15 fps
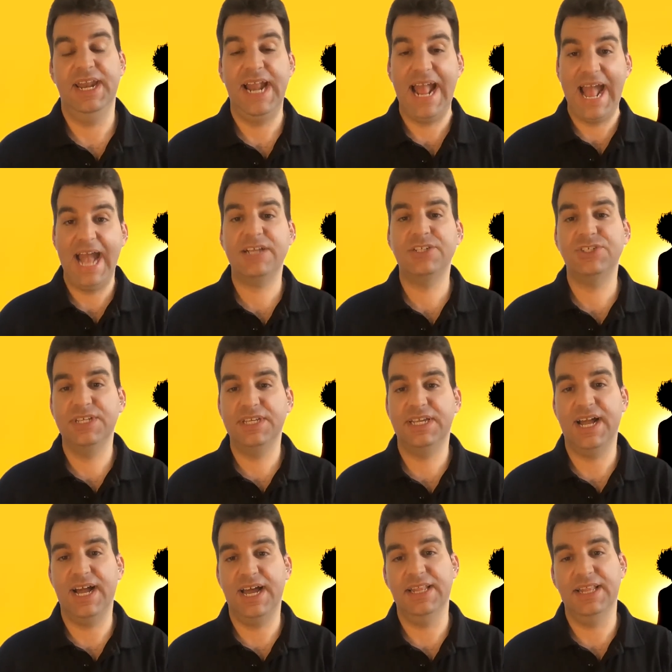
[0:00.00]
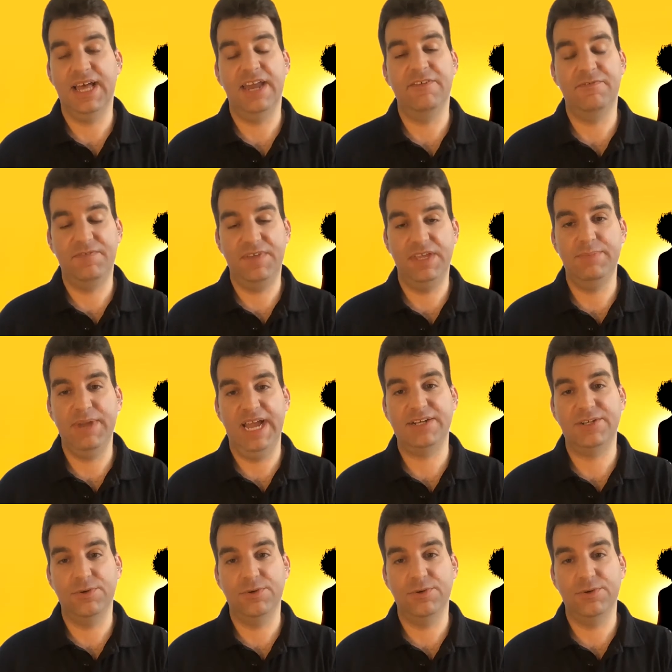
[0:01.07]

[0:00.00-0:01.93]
And I actually got a lot of feedback